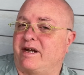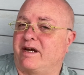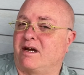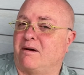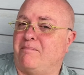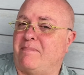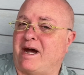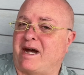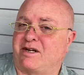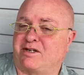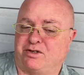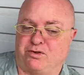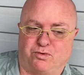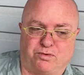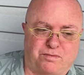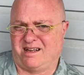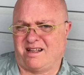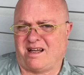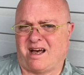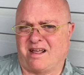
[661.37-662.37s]
I come back to.
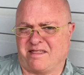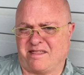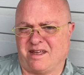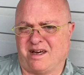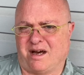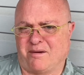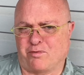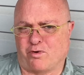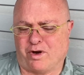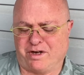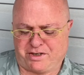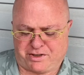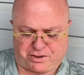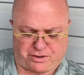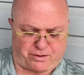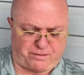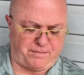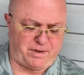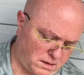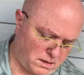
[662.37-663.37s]
I th- I'm quite
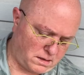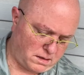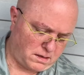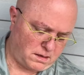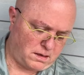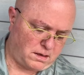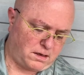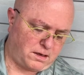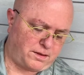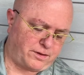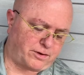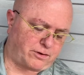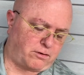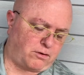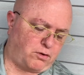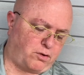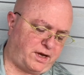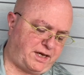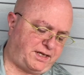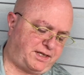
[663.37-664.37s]
sure. The
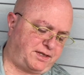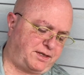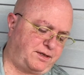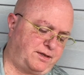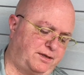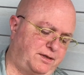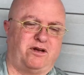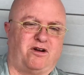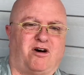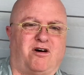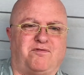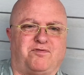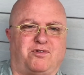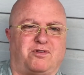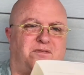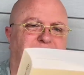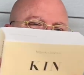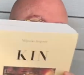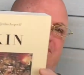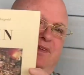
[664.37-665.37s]
Croatian
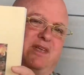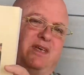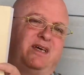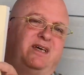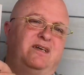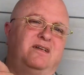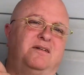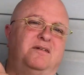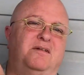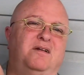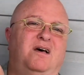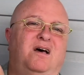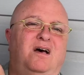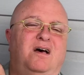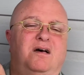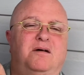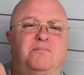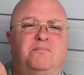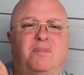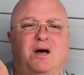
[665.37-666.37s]
novel Kin
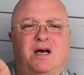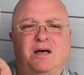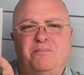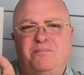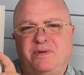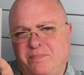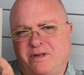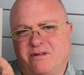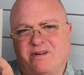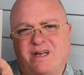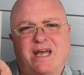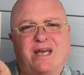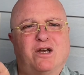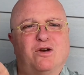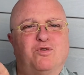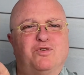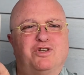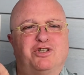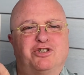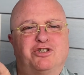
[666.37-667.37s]
by
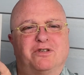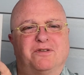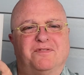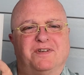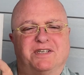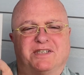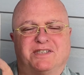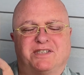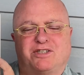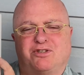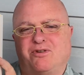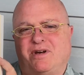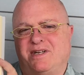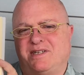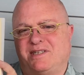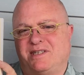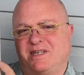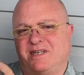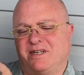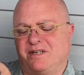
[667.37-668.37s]
Miljenko Jergović,
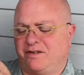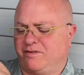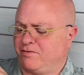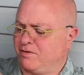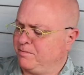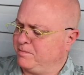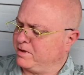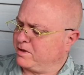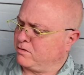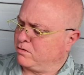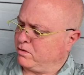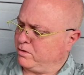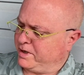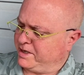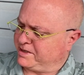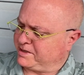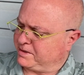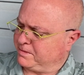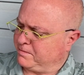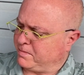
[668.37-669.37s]
translated from the
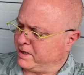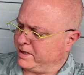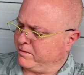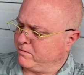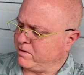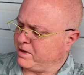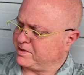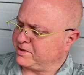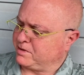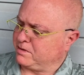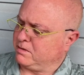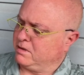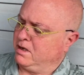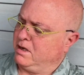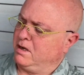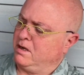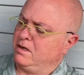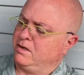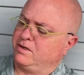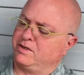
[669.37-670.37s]
Croatian by Russell
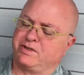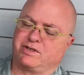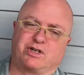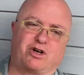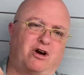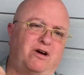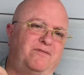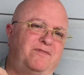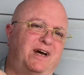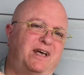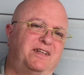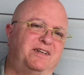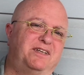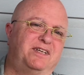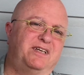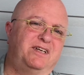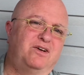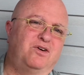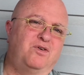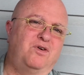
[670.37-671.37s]
Scott
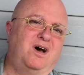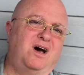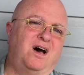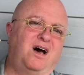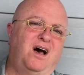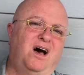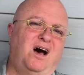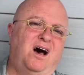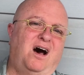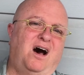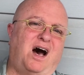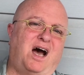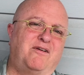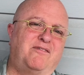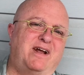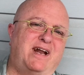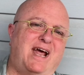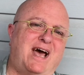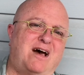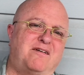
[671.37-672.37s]
Valentino. I
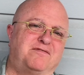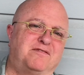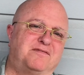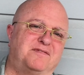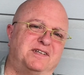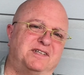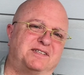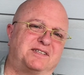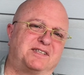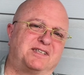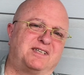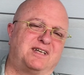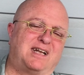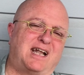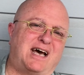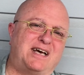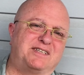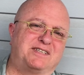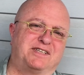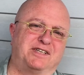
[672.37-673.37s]
read half of this
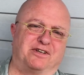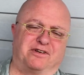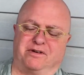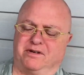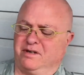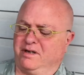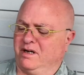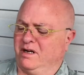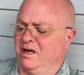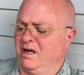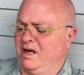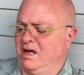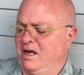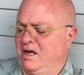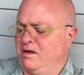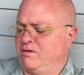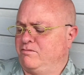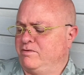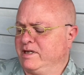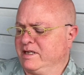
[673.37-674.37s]
last year.
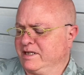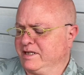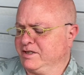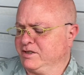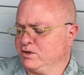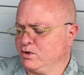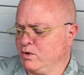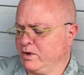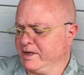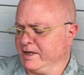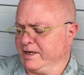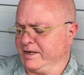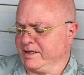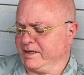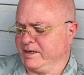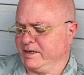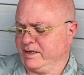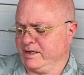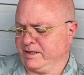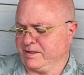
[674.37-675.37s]
Really enjoyed it.
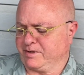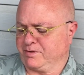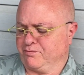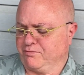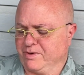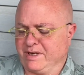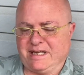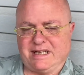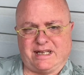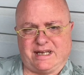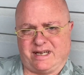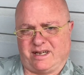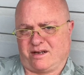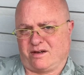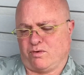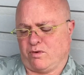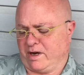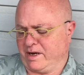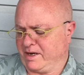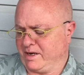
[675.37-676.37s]
It's really
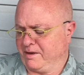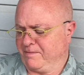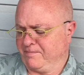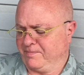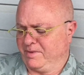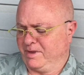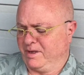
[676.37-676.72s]
quite a